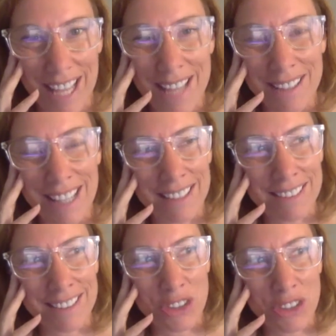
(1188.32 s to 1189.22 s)

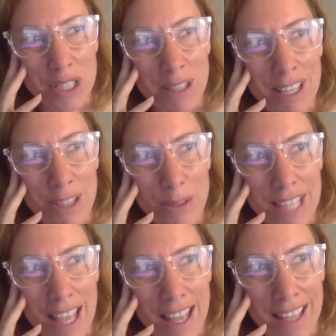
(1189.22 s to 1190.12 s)
And just like you
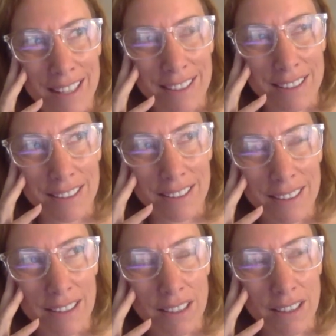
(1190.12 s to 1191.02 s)
said,
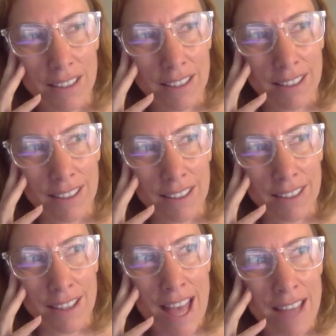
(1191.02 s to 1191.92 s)

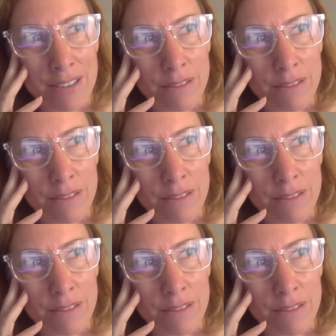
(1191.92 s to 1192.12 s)
that